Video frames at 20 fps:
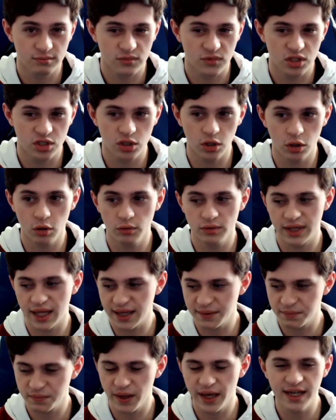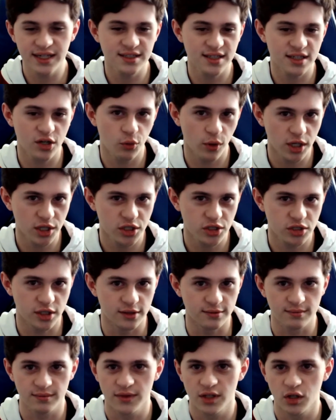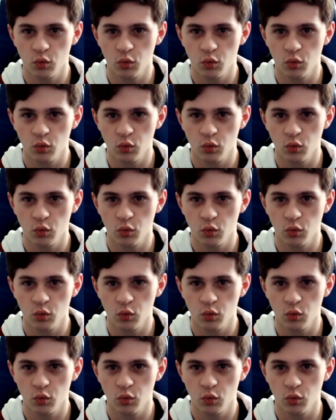So that begs the question: